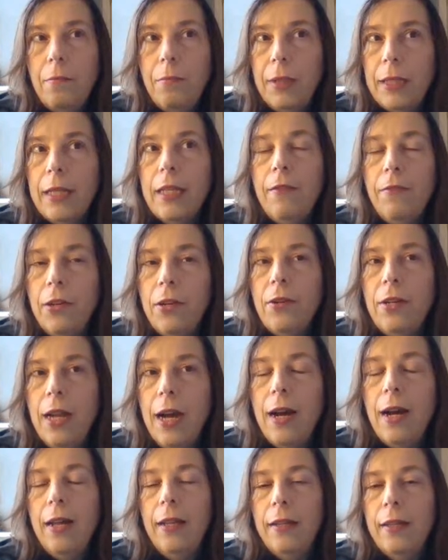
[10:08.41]
believe it or
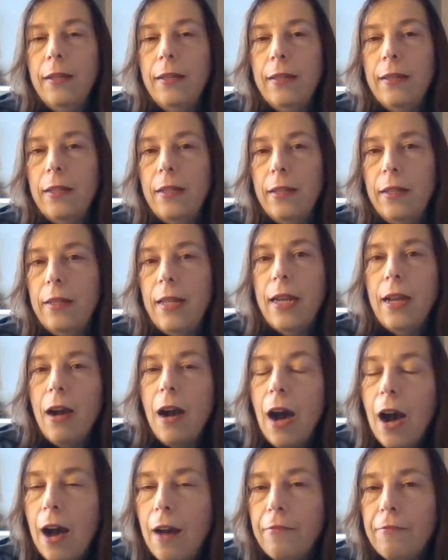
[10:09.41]
not, they
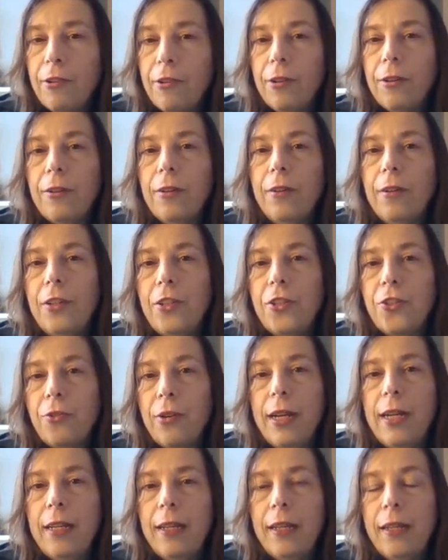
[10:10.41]
offer
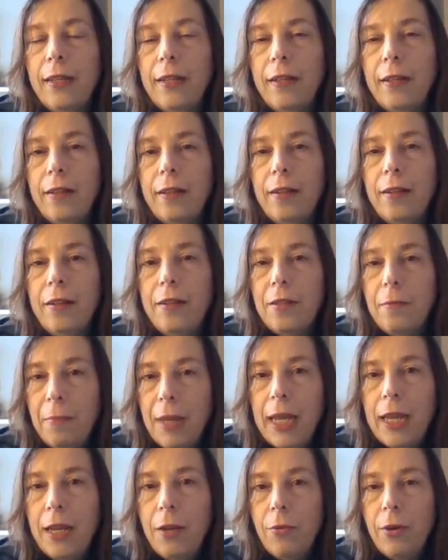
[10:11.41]
training,
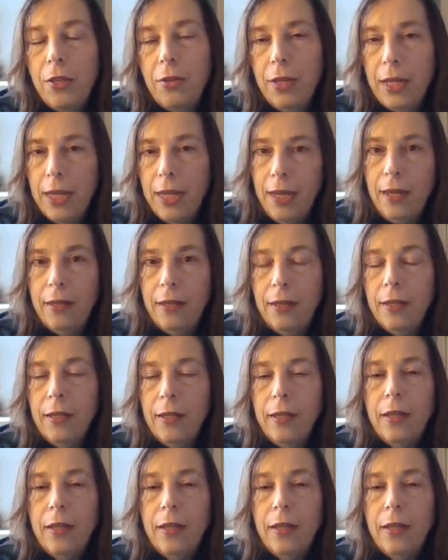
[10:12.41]
pay what you can.